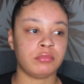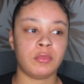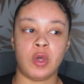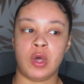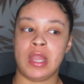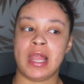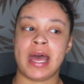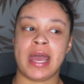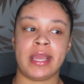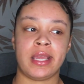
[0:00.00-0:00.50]
or
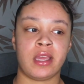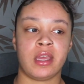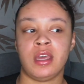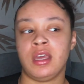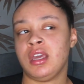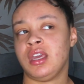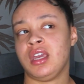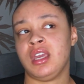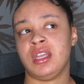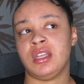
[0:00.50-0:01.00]
like
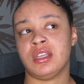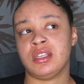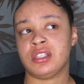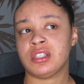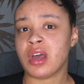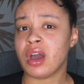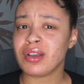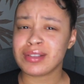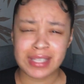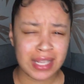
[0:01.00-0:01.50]
heard a
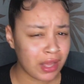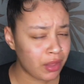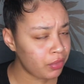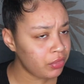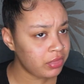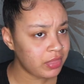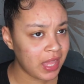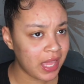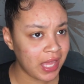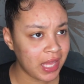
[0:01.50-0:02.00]
song, I
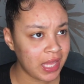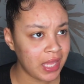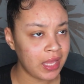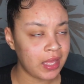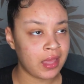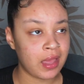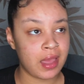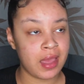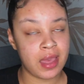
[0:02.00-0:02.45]
don't think.